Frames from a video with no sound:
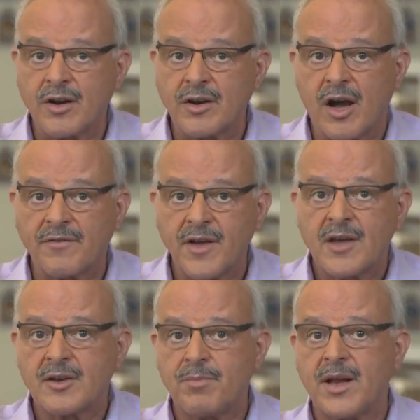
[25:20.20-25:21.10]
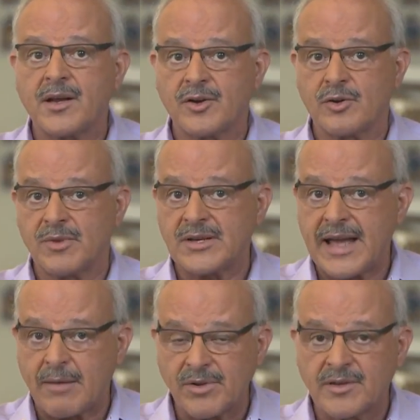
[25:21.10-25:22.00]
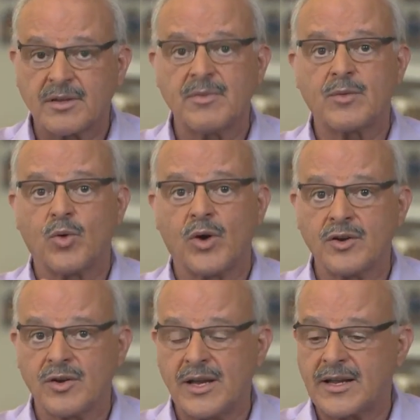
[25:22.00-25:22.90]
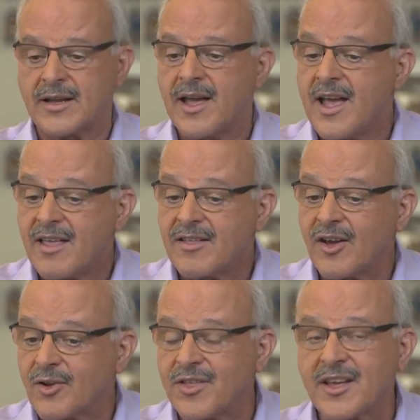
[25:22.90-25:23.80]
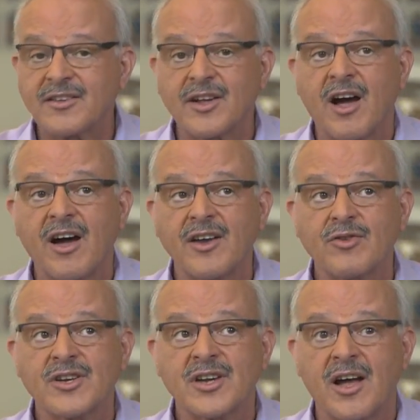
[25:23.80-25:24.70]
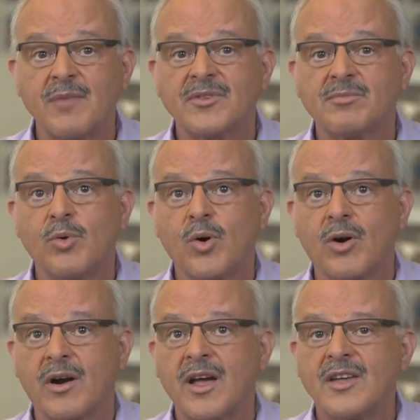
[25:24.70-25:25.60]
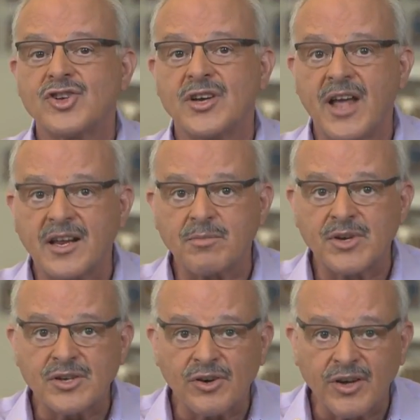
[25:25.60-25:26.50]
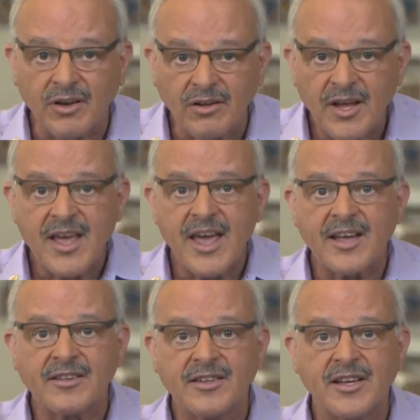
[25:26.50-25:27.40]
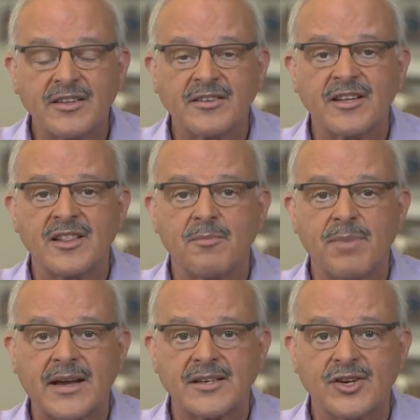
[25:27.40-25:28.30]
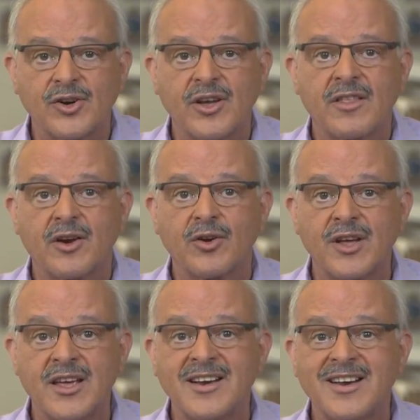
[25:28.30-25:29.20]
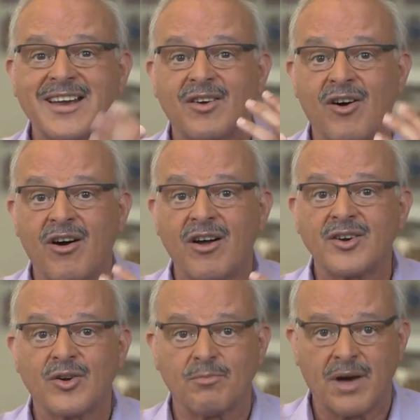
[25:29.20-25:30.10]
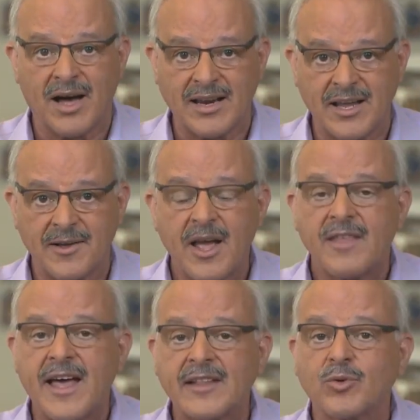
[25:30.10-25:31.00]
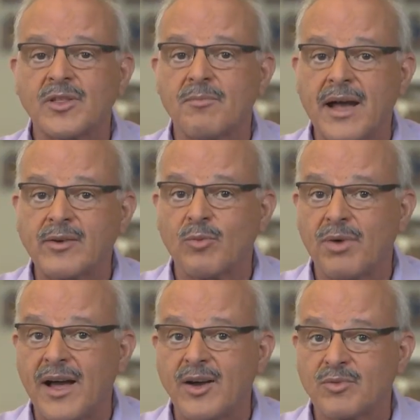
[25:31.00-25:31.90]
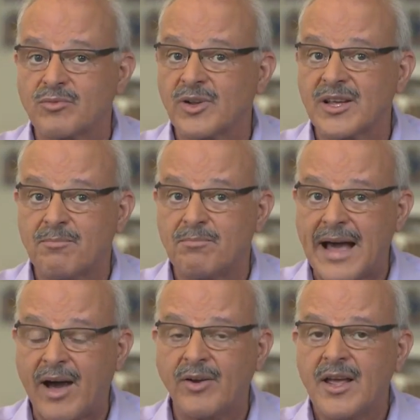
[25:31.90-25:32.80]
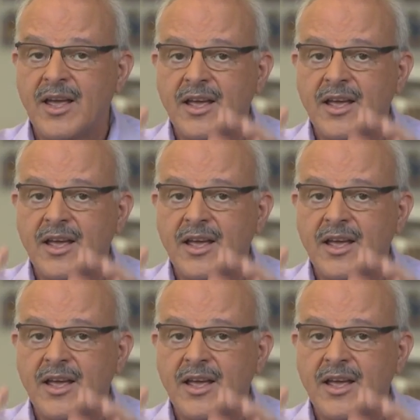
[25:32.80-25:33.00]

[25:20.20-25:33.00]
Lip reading: on and off depending on your metabolism and what you're eating. And the other thing is 100 times more genetic material exists in the bacteria that are in and on your body. That's what the microbiome is really about,